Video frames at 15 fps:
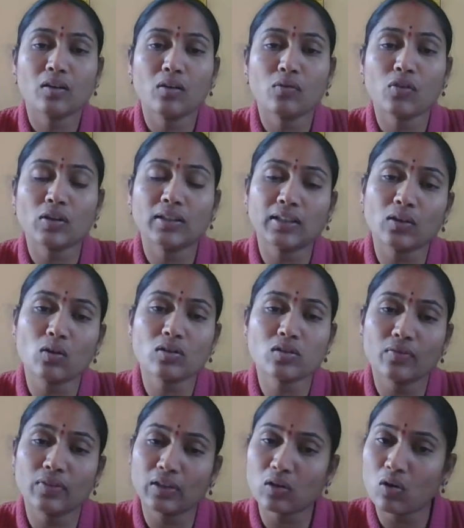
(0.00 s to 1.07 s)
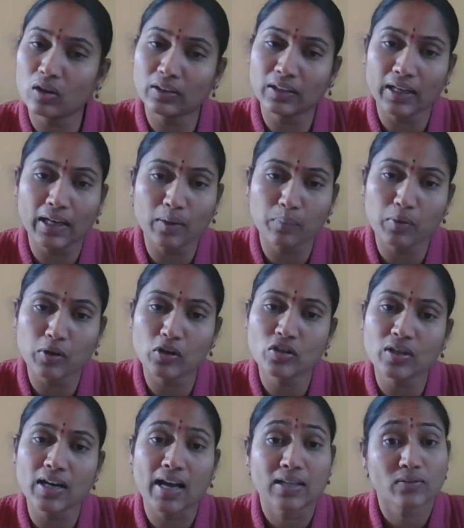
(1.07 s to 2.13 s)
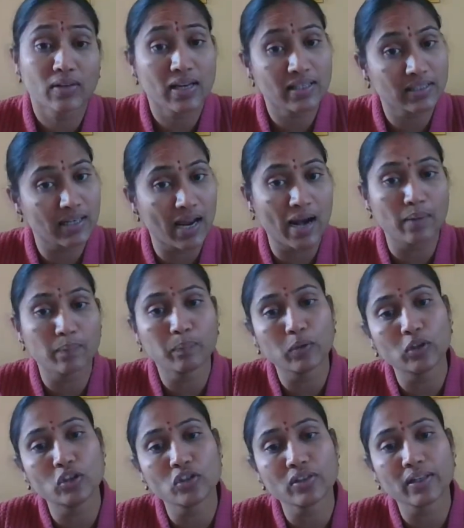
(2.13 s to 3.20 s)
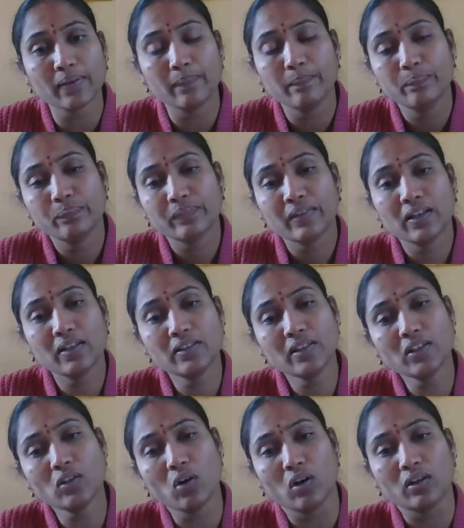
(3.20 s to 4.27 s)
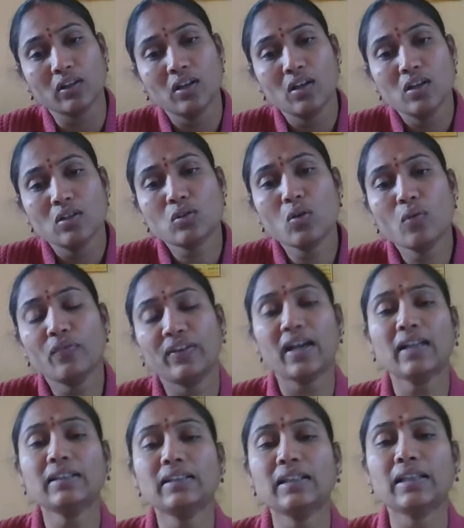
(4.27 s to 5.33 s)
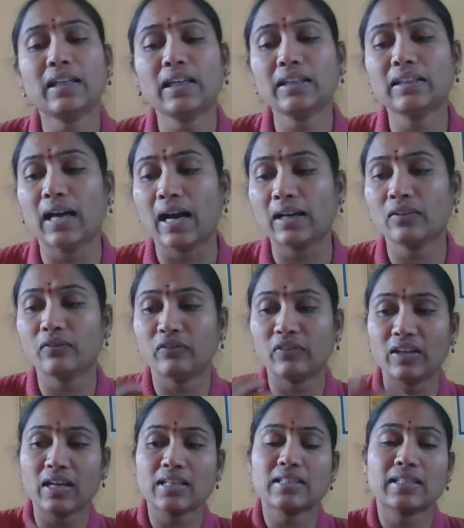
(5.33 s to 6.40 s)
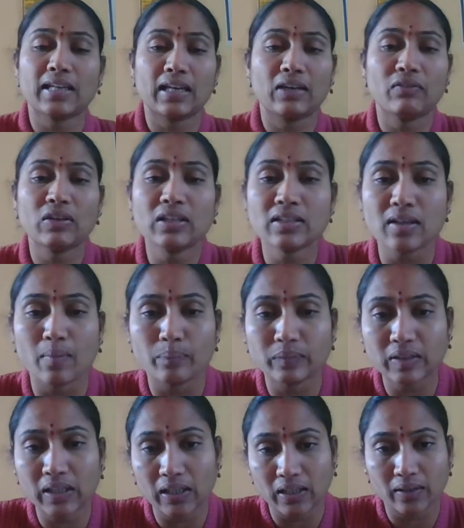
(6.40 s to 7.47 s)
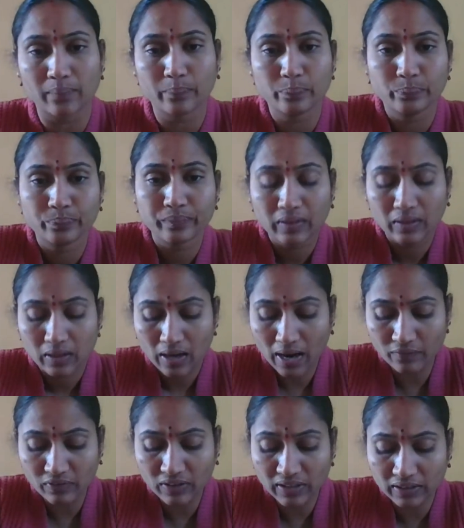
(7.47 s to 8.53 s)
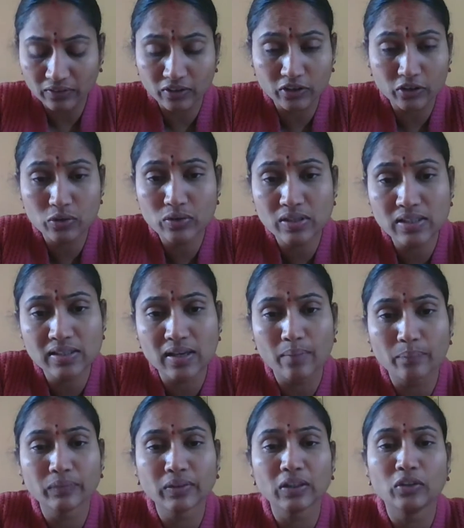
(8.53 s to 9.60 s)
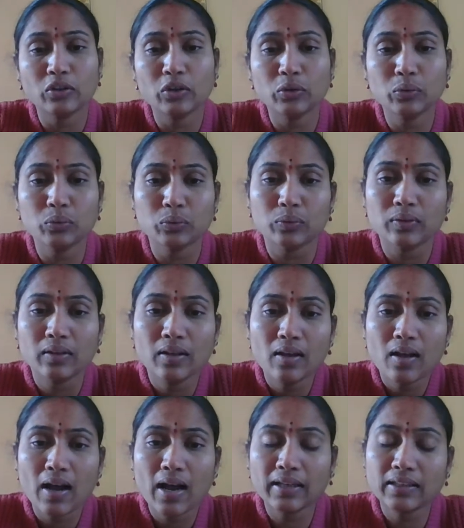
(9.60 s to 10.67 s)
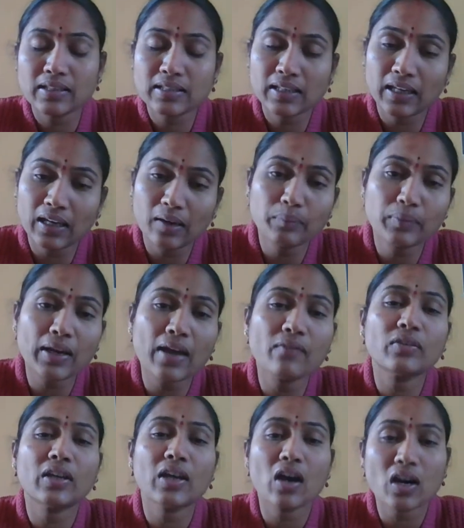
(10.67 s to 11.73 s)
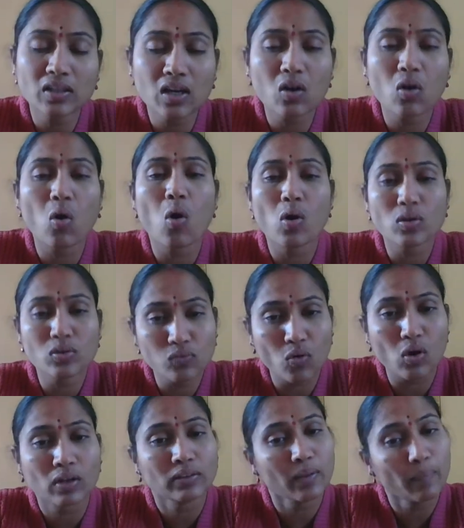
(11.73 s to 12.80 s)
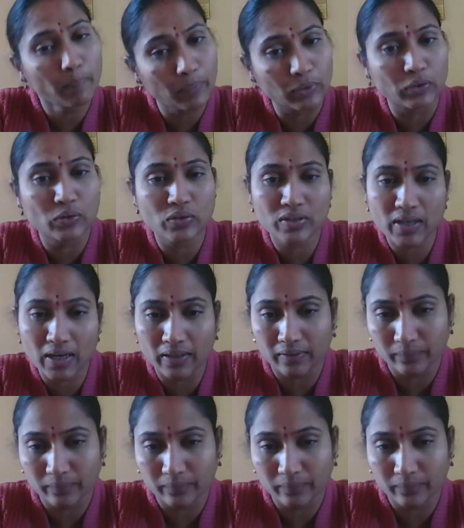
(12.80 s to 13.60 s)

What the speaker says: For that also we got the air pollution as well as land pollution. Is it not? So we are thinking that we are saving something and we are introducing something new. At the same time, we are the cause for the pollution.